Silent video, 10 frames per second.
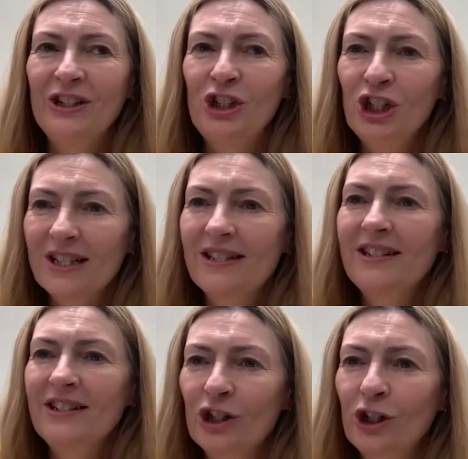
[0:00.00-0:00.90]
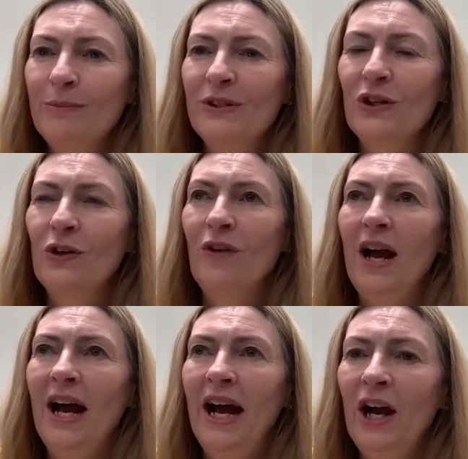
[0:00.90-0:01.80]
just in terms of
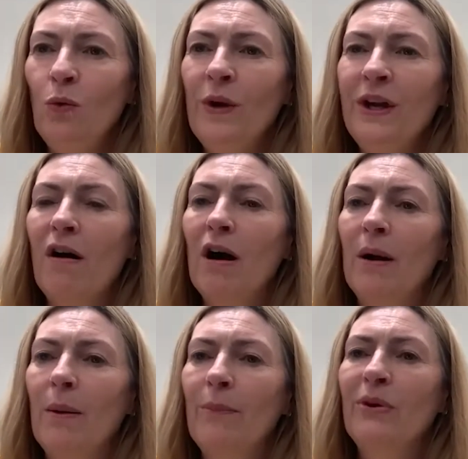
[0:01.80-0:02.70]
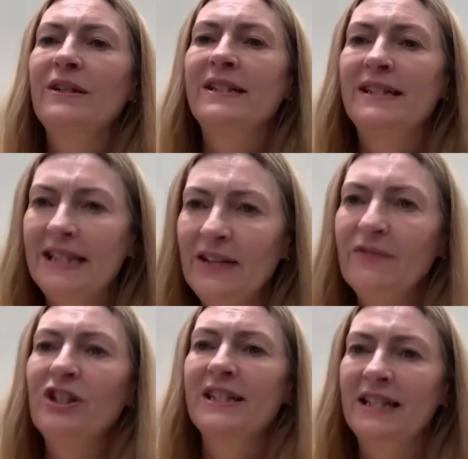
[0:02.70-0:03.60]
how we are
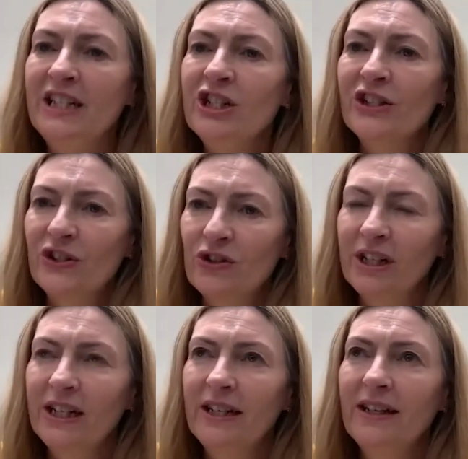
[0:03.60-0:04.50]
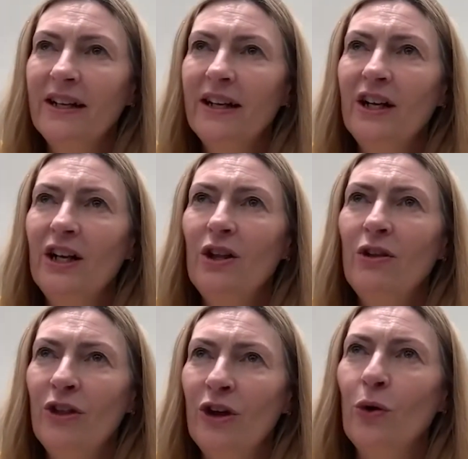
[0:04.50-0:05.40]
perceived as an industry,
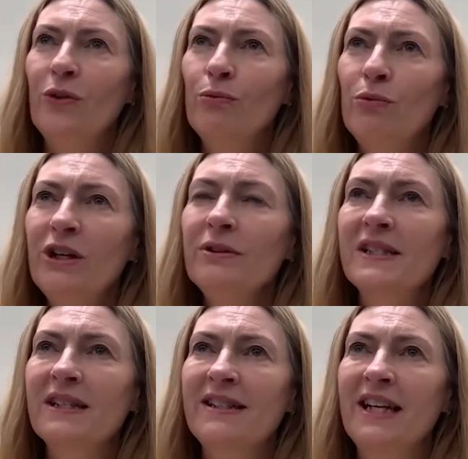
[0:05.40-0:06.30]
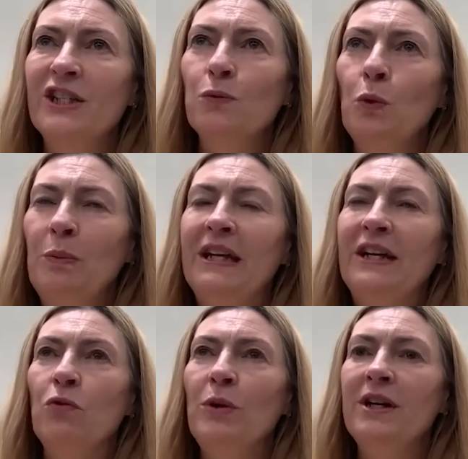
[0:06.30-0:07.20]
though, the real success will be
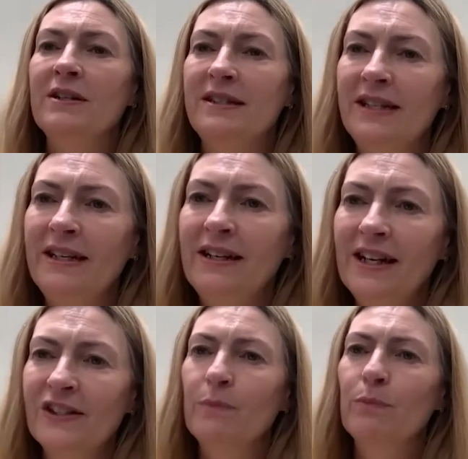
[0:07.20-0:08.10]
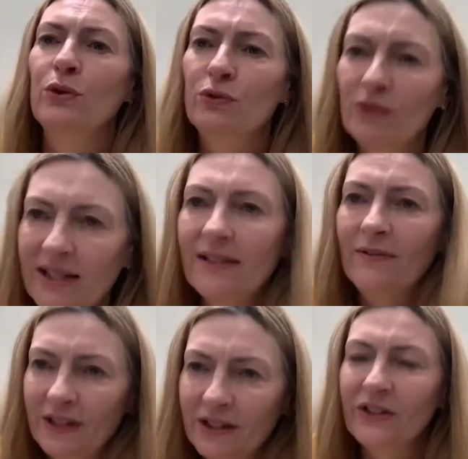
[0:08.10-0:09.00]
if we are seen as a progressive
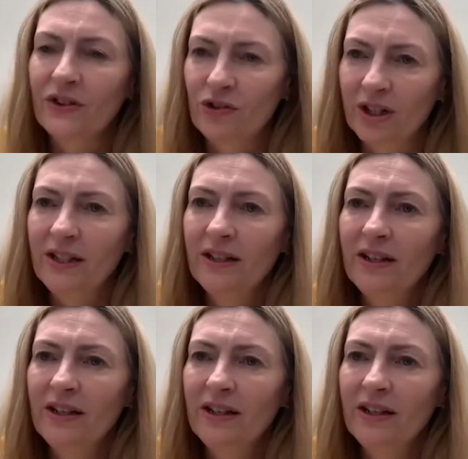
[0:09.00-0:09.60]
industry